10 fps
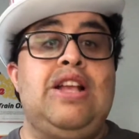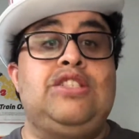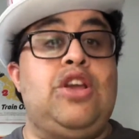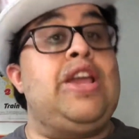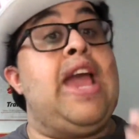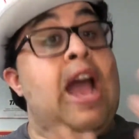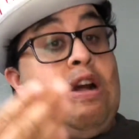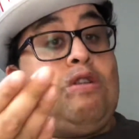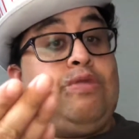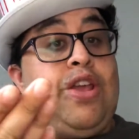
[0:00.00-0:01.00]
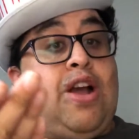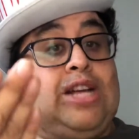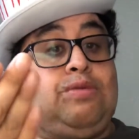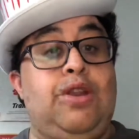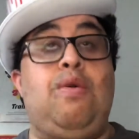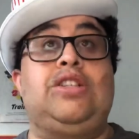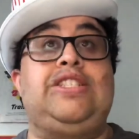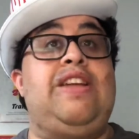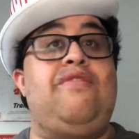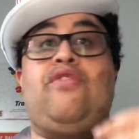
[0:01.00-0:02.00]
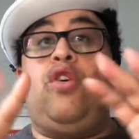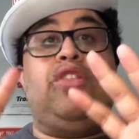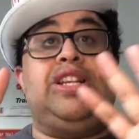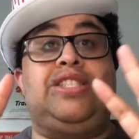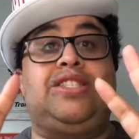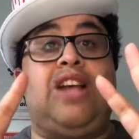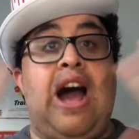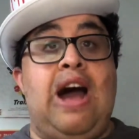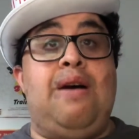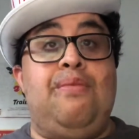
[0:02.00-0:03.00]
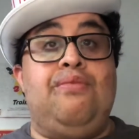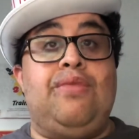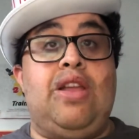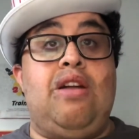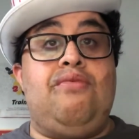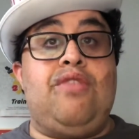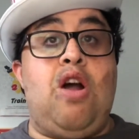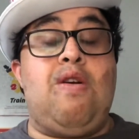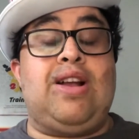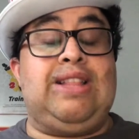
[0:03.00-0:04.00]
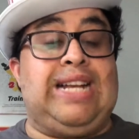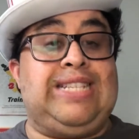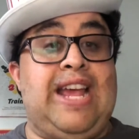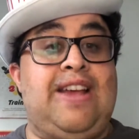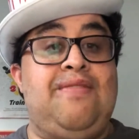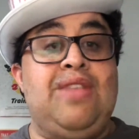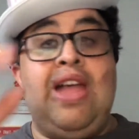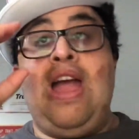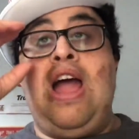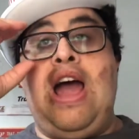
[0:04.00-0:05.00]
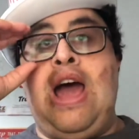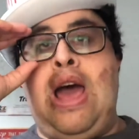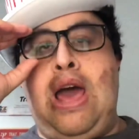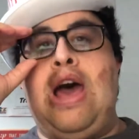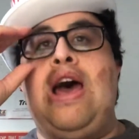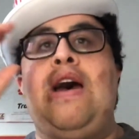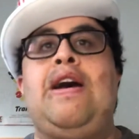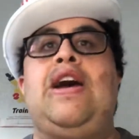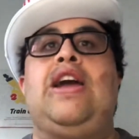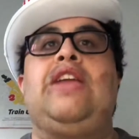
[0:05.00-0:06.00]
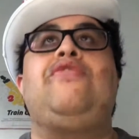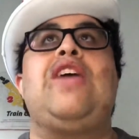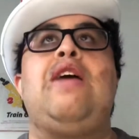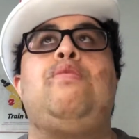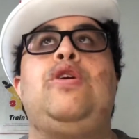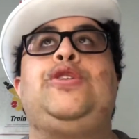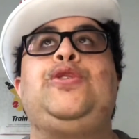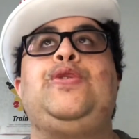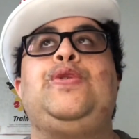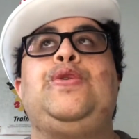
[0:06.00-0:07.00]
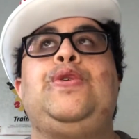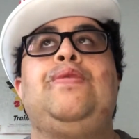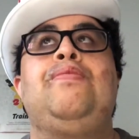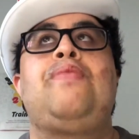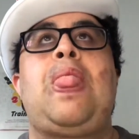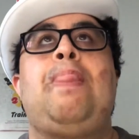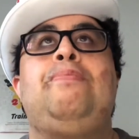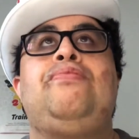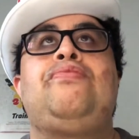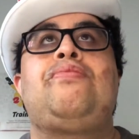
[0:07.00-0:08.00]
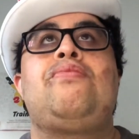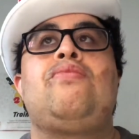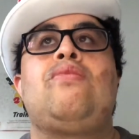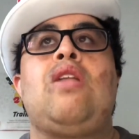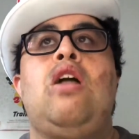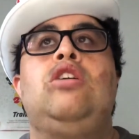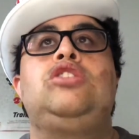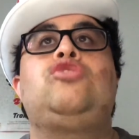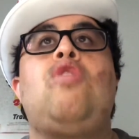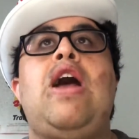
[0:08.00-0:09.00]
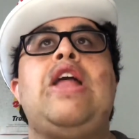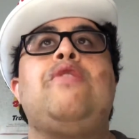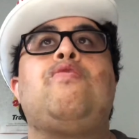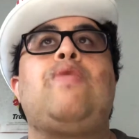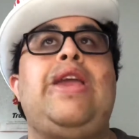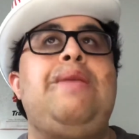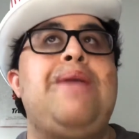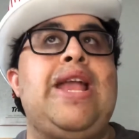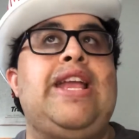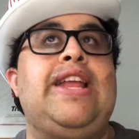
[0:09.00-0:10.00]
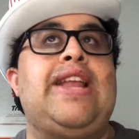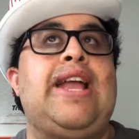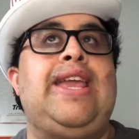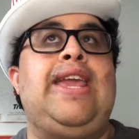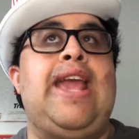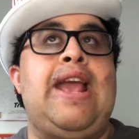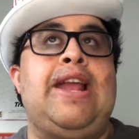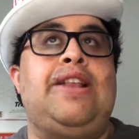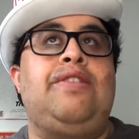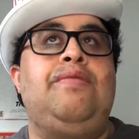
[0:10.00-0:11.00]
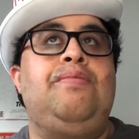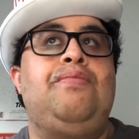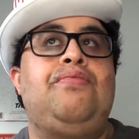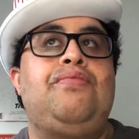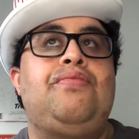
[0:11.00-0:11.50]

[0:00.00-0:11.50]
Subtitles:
So yeah, how old were you guys when you watched it for this horror classic? If they were to try and remake it again,